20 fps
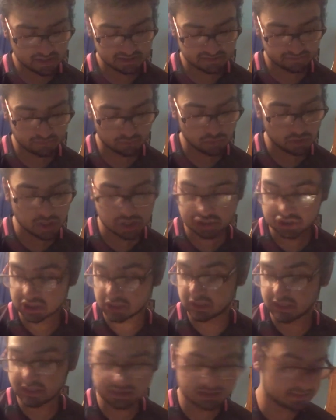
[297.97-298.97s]
guys for
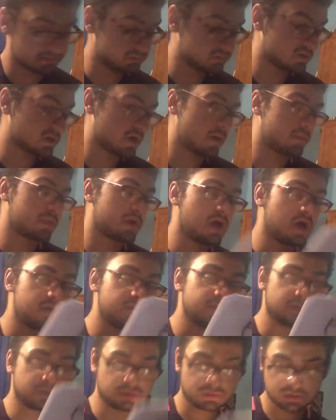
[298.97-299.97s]
watching. Like, subscribe,
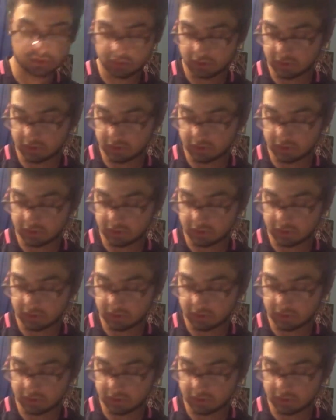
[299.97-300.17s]
comment.